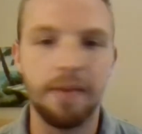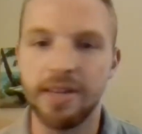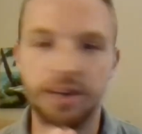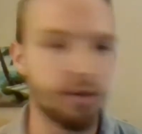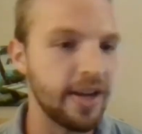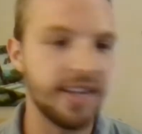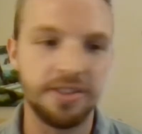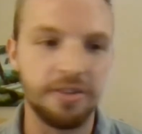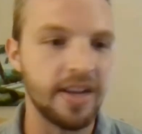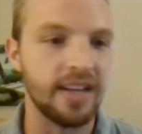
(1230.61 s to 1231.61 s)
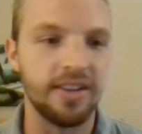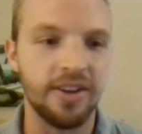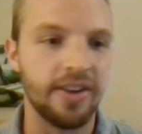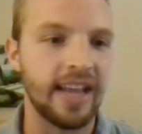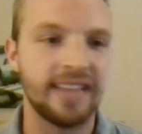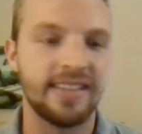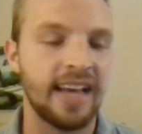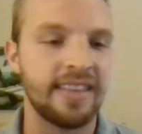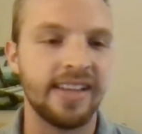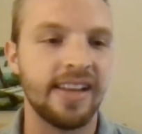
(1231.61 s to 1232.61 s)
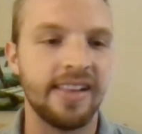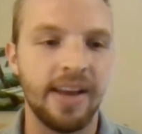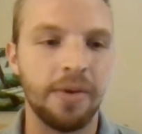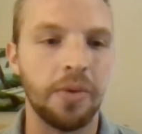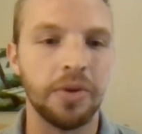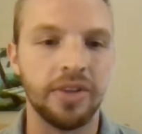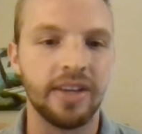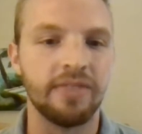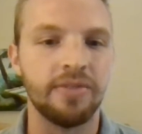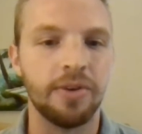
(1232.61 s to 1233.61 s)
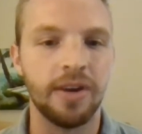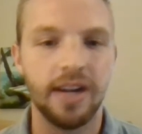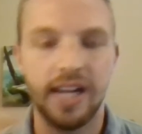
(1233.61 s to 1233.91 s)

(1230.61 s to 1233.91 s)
I mean, green is green, and that's at the end of the day what we're looking for.